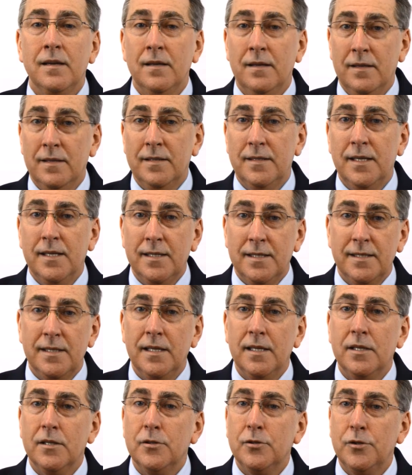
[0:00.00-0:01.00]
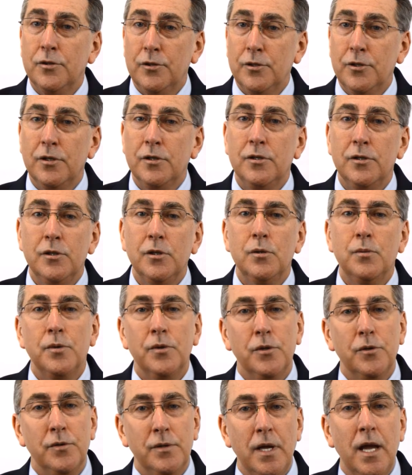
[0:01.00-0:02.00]
6 things you shouldn't do
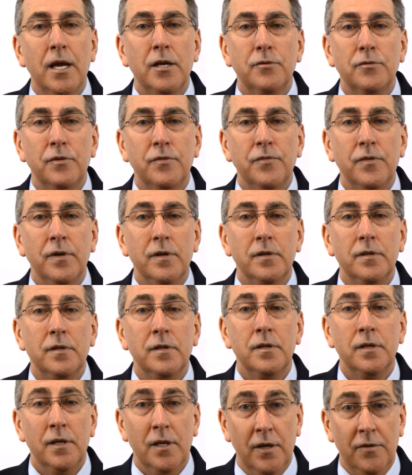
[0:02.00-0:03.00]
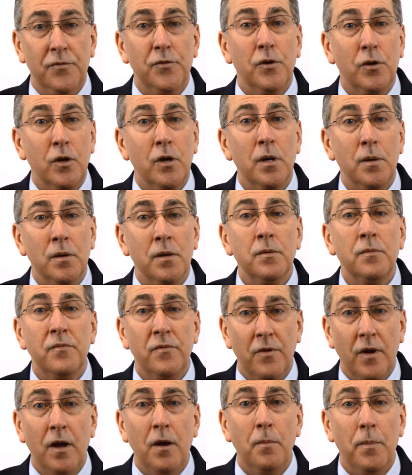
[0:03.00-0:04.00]
with your tax refund if you're going to
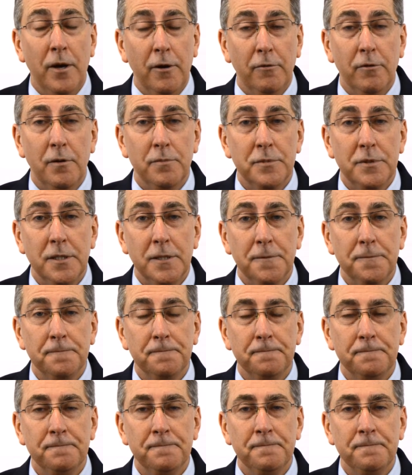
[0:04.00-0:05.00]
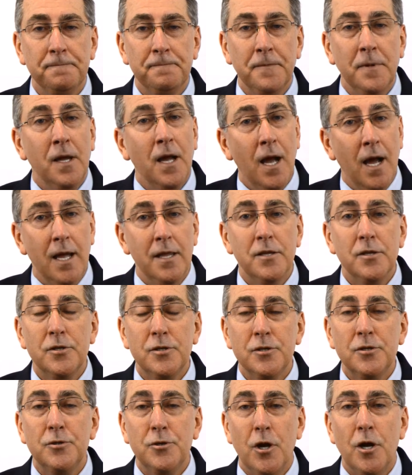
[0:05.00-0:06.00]
file bankruptcy. Hi, this
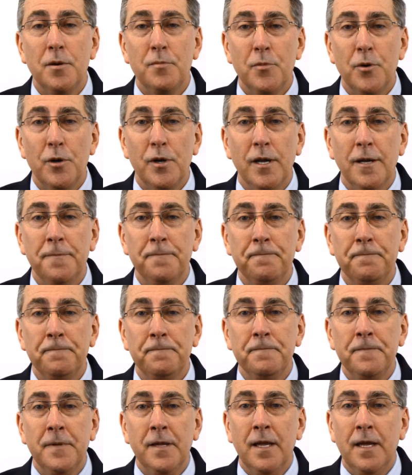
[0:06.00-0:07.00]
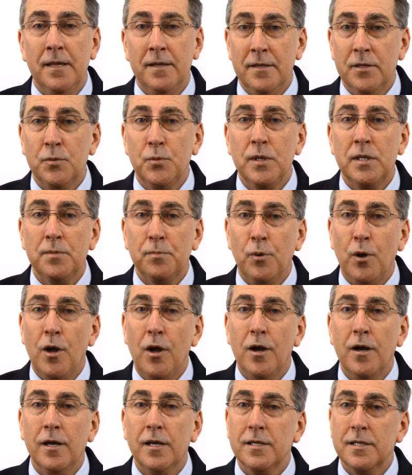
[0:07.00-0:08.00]
is John Merna, and this week's
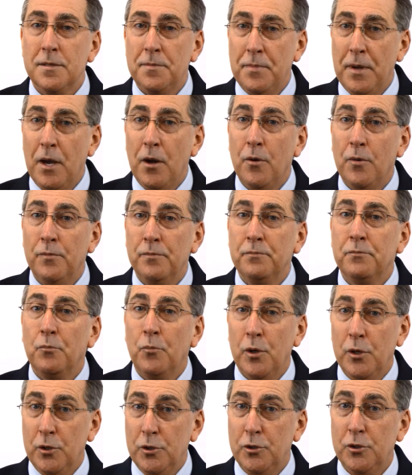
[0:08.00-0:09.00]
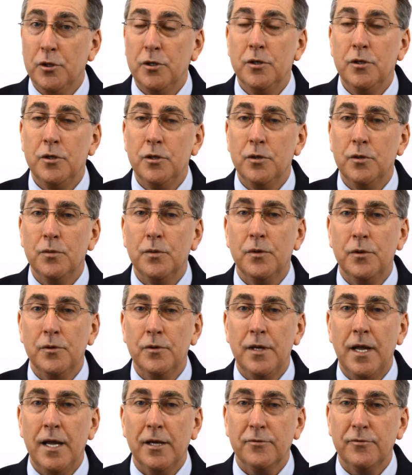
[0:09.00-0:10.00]
blog is about what you shouldn't do with your
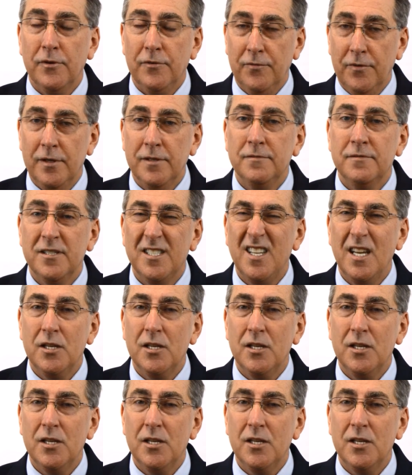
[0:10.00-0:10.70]
tax refund. Stay